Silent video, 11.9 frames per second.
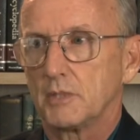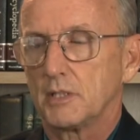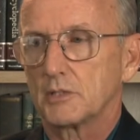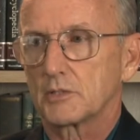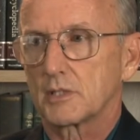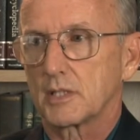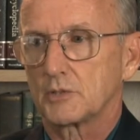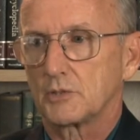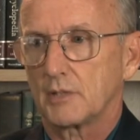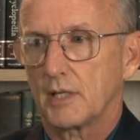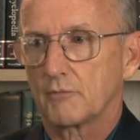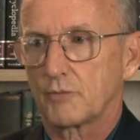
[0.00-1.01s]
means that
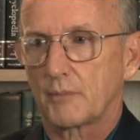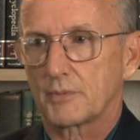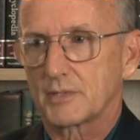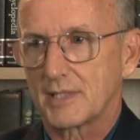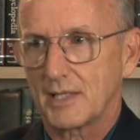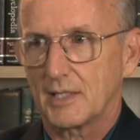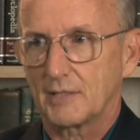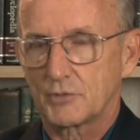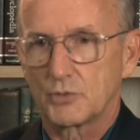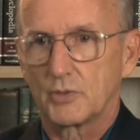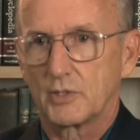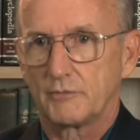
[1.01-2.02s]
you have representatives
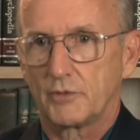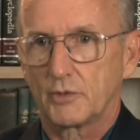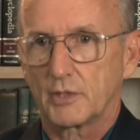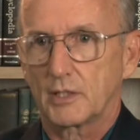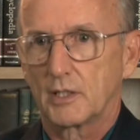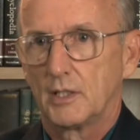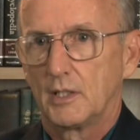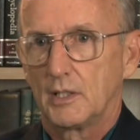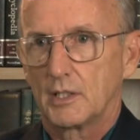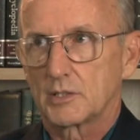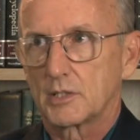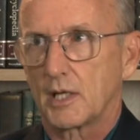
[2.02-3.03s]
doing the voting.
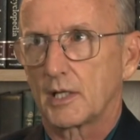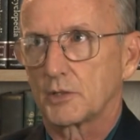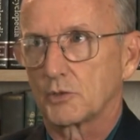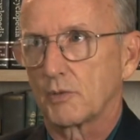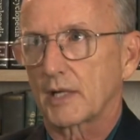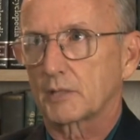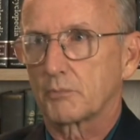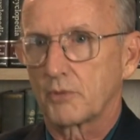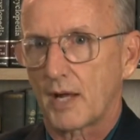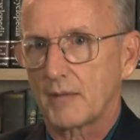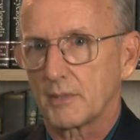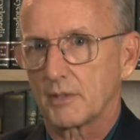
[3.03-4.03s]
It's not a direct
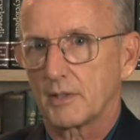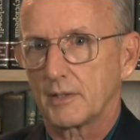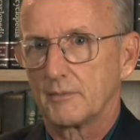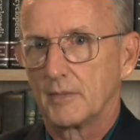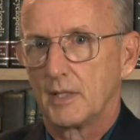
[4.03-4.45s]
primary.